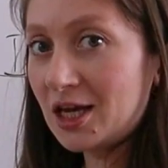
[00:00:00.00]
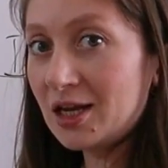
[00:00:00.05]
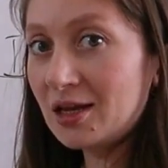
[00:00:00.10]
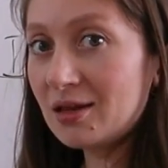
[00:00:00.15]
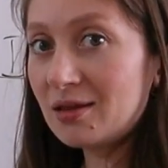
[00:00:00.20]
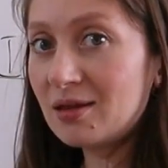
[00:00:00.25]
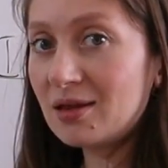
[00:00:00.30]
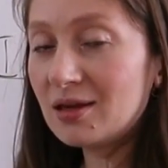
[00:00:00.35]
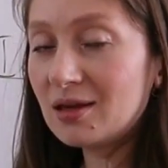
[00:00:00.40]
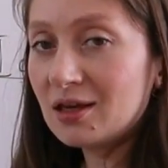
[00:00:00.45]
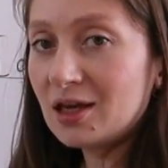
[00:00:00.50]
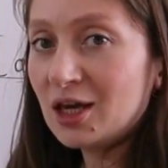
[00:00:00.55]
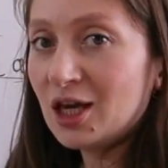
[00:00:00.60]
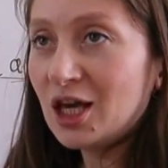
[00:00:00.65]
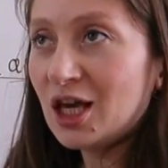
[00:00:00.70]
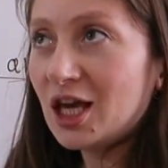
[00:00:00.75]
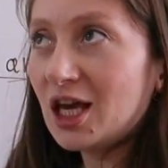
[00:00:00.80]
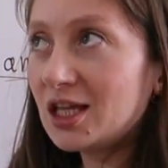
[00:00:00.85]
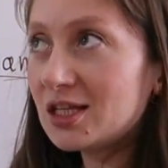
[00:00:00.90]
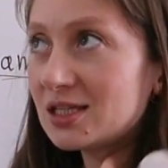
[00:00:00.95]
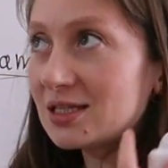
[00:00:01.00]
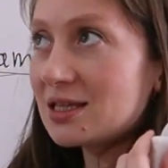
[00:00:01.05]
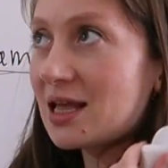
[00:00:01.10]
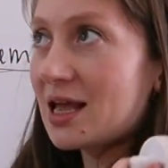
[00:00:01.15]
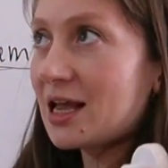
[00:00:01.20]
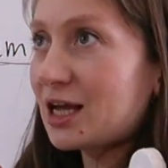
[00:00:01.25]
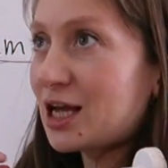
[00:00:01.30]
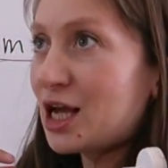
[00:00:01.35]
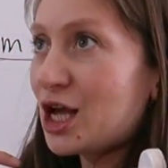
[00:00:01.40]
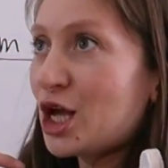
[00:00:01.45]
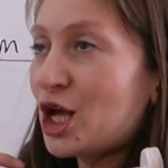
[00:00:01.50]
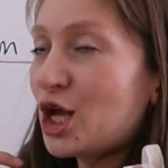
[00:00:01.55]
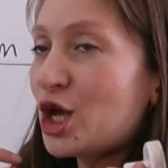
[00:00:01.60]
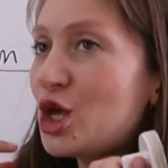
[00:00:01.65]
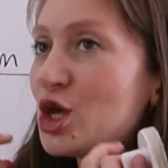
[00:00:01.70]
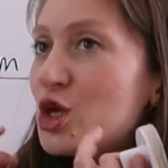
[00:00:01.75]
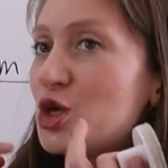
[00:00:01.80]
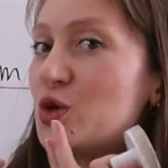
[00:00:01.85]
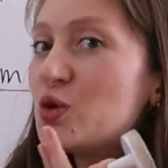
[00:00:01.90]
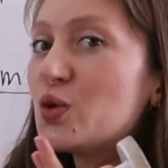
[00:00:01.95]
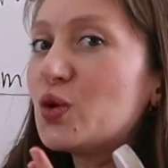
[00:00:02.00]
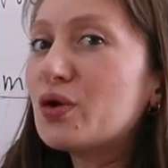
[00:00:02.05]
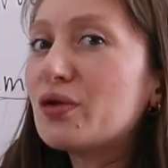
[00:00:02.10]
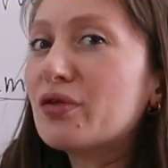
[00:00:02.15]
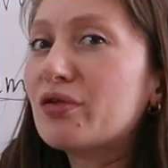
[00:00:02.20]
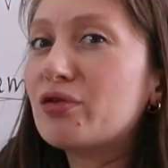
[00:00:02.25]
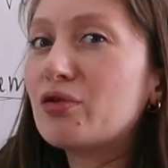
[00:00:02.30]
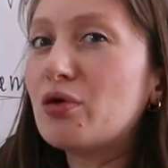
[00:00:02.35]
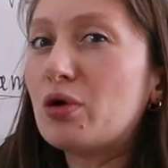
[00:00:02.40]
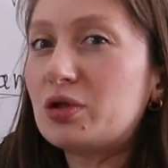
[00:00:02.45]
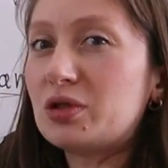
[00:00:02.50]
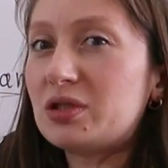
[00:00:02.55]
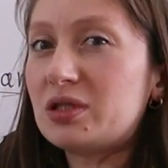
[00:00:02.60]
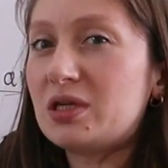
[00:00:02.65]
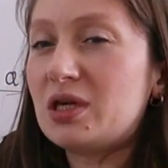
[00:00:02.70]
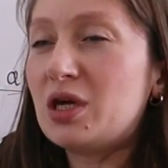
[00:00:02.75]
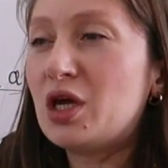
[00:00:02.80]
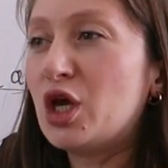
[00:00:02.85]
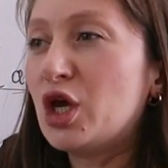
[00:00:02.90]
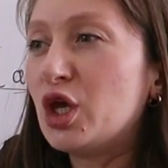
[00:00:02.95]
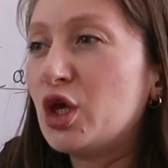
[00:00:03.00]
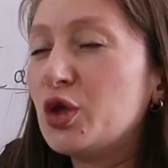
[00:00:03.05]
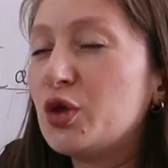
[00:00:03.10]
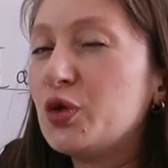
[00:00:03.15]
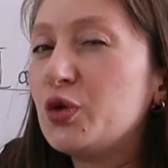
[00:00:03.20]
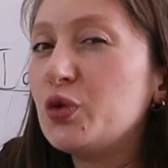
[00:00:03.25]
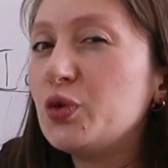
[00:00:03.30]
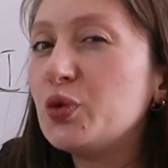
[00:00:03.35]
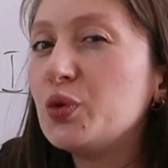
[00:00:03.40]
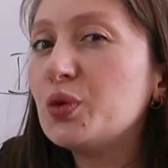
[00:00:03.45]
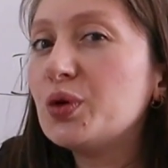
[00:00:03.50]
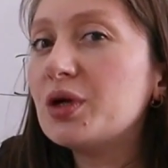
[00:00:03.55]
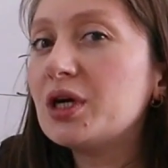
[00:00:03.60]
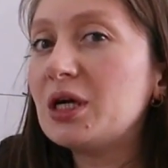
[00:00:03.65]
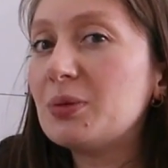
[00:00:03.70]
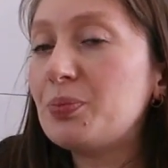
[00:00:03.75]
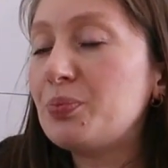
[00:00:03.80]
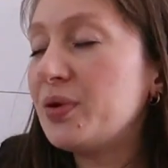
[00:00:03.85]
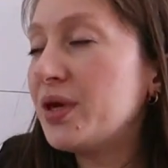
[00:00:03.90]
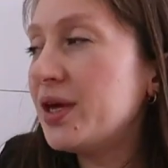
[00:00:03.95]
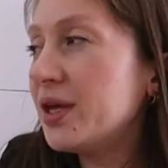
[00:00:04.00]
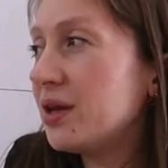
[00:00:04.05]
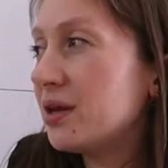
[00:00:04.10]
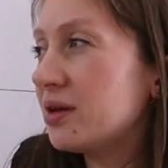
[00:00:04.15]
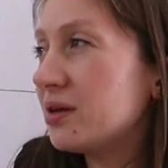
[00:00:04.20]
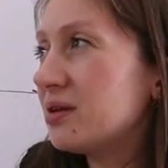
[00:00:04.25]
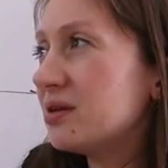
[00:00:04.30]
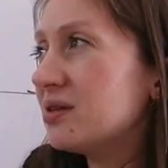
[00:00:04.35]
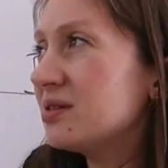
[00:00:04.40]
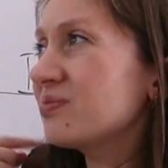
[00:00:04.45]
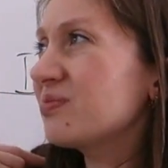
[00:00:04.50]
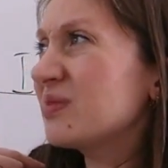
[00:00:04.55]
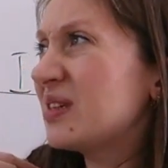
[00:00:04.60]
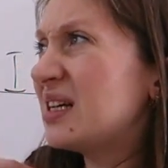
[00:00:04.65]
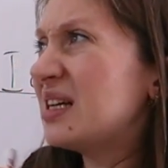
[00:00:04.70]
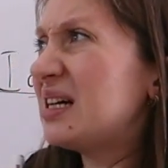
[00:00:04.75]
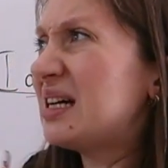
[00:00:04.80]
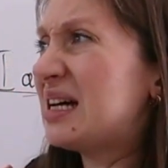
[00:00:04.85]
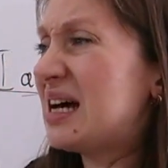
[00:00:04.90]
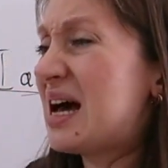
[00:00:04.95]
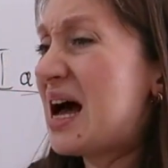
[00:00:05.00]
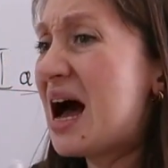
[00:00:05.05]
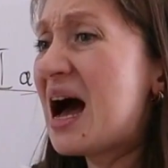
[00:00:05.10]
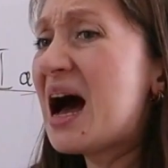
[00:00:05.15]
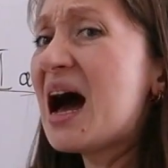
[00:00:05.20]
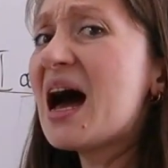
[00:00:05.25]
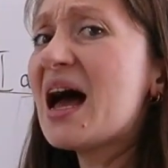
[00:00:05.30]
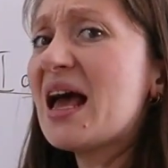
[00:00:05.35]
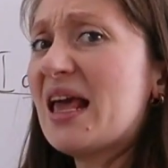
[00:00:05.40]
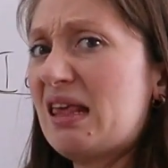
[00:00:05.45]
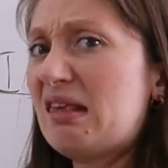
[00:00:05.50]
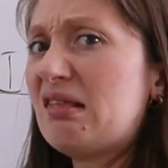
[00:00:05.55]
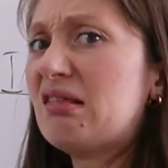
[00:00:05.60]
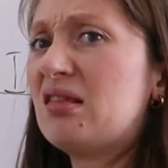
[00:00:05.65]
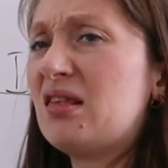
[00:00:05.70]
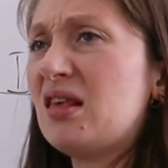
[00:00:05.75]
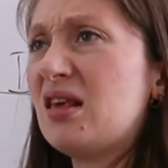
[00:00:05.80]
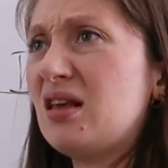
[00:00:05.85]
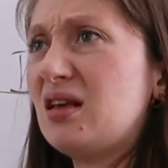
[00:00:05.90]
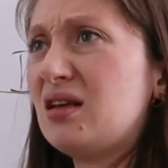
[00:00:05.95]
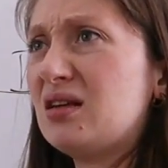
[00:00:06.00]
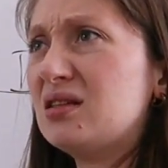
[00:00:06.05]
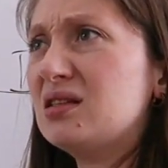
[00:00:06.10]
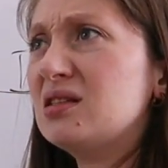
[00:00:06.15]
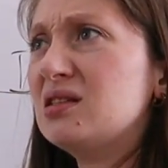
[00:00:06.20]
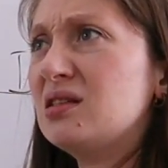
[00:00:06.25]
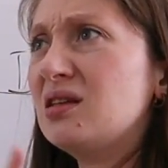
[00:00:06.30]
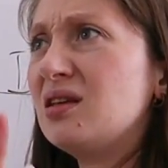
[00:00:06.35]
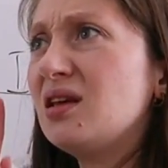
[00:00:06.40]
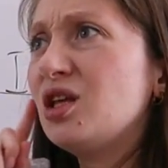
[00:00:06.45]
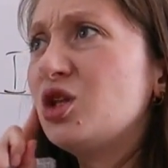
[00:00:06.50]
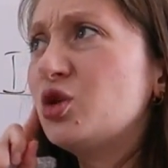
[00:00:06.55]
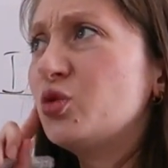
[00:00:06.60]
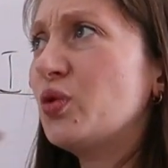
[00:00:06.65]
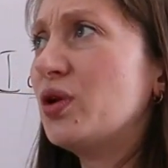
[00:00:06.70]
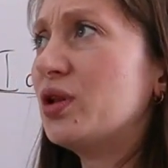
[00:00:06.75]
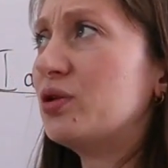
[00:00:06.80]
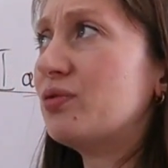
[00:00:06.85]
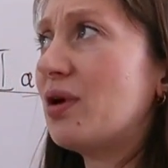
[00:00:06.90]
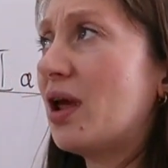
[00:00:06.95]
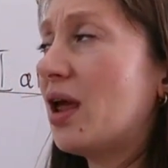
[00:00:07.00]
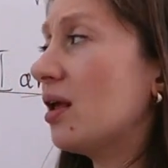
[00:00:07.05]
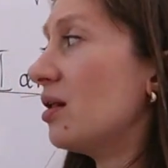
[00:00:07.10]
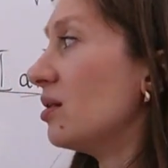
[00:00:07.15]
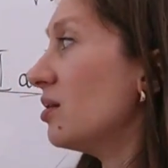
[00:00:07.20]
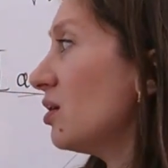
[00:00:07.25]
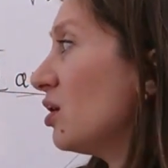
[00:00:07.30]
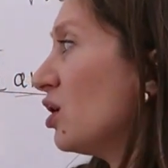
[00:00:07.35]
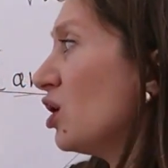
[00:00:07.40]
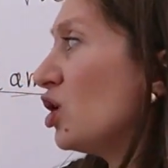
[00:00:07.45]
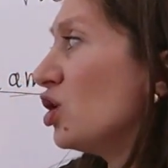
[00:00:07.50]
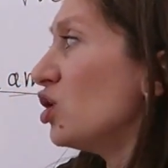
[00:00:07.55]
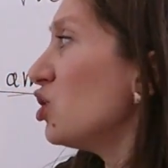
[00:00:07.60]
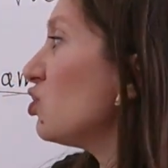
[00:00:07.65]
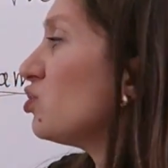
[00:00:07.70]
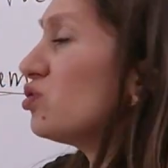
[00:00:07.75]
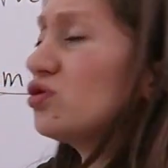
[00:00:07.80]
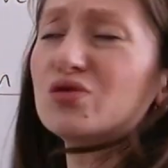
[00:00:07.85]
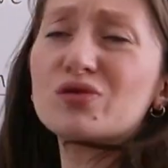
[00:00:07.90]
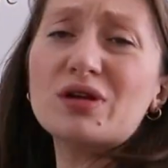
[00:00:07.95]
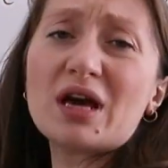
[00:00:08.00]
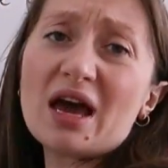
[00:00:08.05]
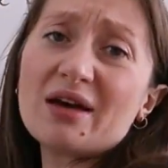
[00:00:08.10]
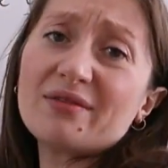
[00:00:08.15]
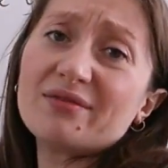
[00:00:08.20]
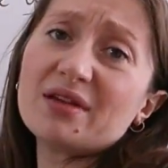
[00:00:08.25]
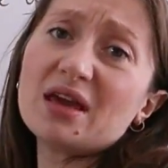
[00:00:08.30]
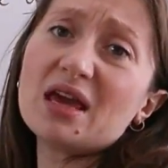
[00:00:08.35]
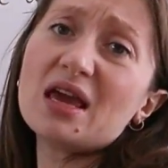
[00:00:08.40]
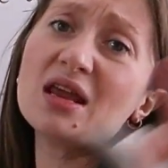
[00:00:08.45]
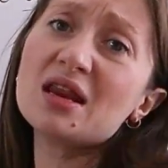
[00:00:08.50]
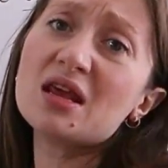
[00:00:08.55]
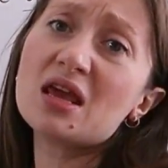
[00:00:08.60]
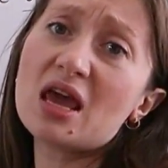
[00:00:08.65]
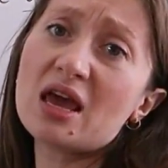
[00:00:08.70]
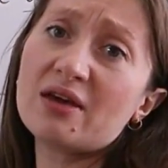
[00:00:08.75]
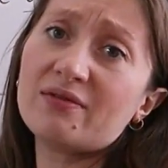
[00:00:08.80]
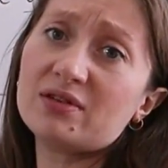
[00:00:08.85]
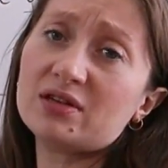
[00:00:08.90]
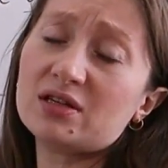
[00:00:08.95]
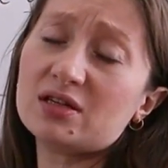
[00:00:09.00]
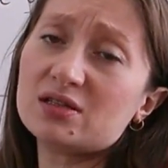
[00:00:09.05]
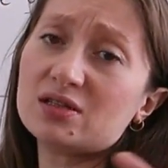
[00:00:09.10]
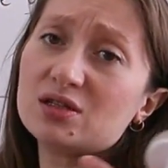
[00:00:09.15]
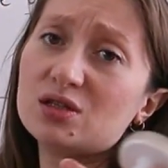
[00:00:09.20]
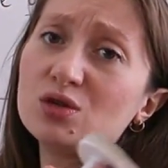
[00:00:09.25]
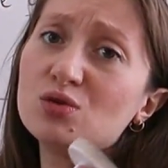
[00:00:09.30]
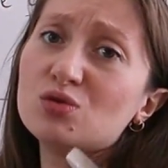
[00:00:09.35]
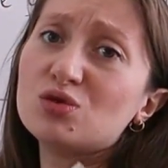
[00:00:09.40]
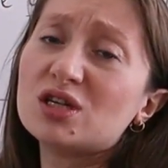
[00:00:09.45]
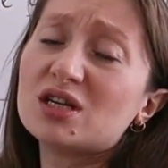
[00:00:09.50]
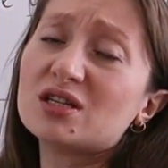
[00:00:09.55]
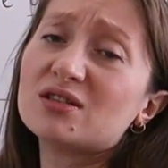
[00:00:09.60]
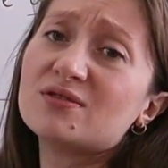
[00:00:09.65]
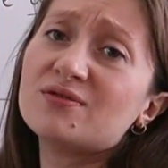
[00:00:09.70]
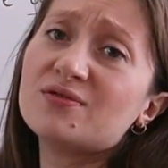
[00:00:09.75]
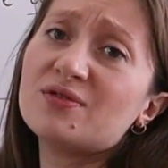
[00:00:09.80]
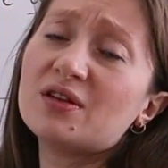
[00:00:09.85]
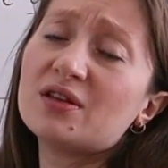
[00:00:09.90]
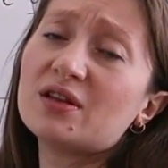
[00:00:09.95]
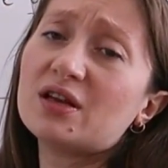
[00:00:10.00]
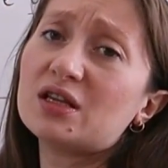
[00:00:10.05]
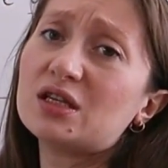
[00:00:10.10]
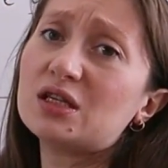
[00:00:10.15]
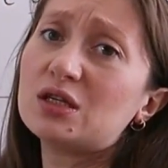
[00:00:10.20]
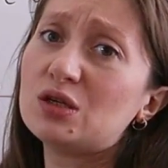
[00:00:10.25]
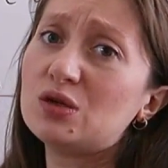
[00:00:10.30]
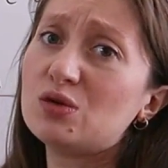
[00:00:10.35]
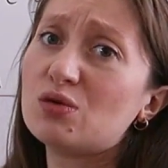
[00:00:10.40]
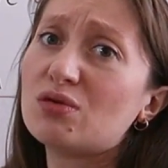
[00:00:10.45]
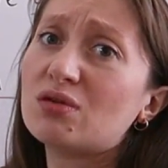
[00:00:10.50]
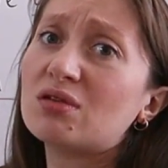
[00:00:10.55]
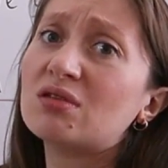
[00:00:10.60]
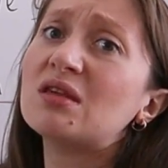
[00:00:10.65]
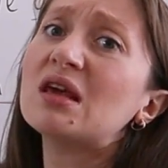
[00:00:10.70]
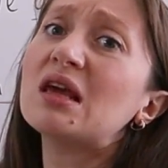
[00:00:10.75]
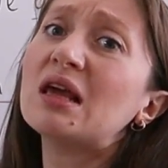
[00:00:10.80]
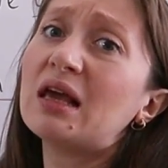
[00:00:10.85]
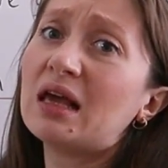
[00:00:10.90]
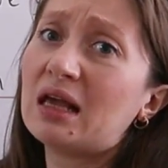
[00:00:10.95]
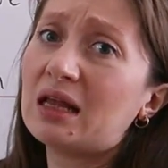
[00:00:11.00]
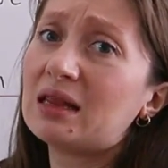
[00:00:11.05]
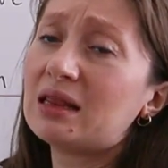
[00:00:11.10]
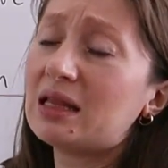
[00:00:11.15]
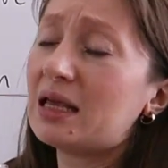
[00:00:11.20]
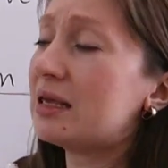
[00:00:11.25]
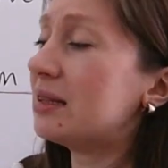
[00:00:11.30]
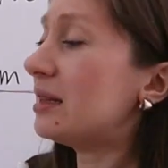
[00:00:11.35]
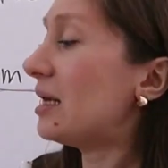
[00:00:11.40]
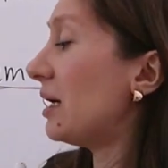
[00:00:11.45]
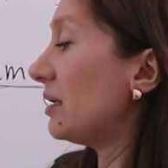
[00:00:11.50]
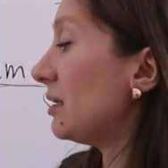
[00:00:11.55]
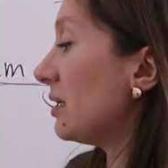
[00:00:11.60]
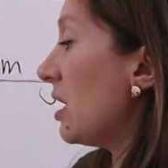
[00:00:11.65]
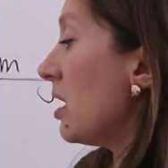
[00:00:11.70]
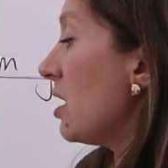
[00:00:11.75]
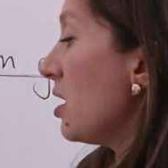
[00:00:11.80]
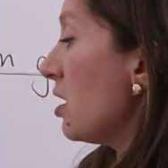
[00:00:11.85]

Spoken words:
anything. It's like your thought, your opinion. I think it will rain. You don't have any evidence. You just feel it. You think it like that,